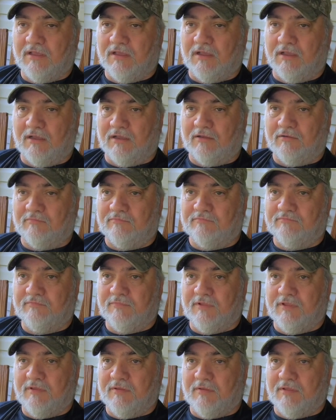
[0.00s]
Um,
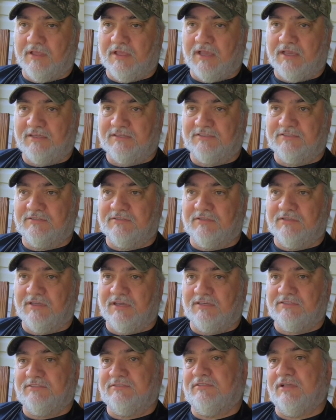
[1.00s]
he's
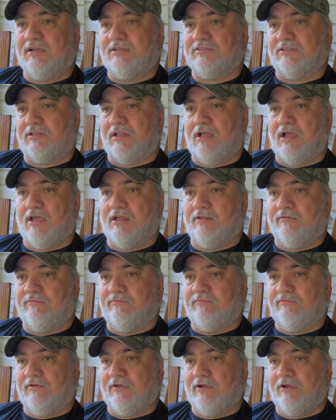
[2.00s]
he does a lot
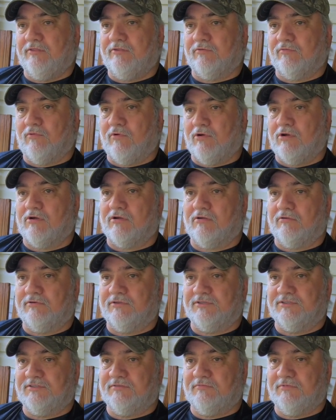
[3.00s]
of other work on
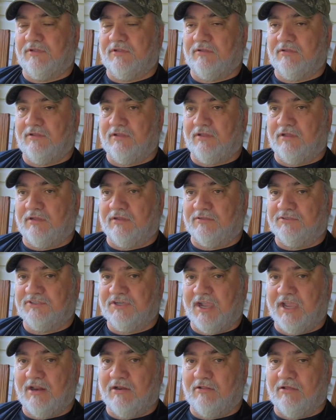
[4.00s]
his uh,
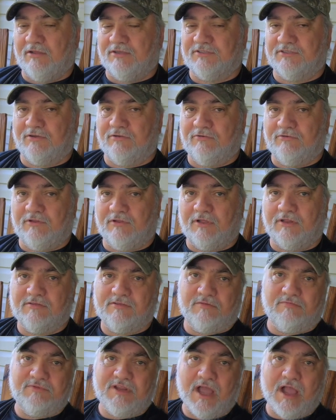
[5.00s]
channel also, a lot of
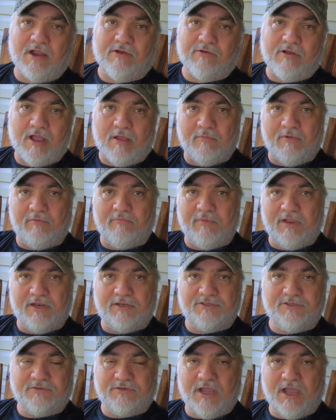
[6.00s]
some diorama,
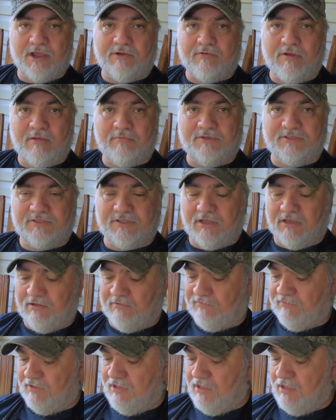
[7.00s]
miniature diorama
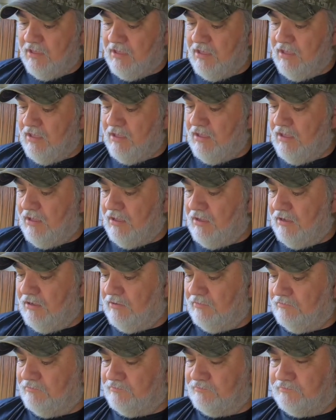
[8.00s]
stuff,
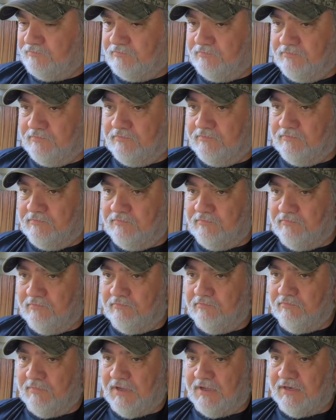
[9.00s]
um,
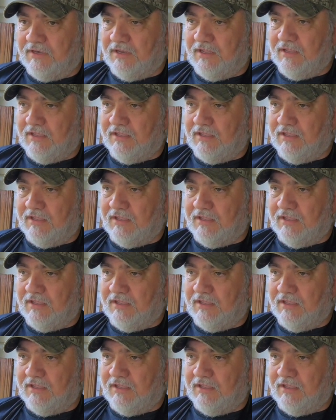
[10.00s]
but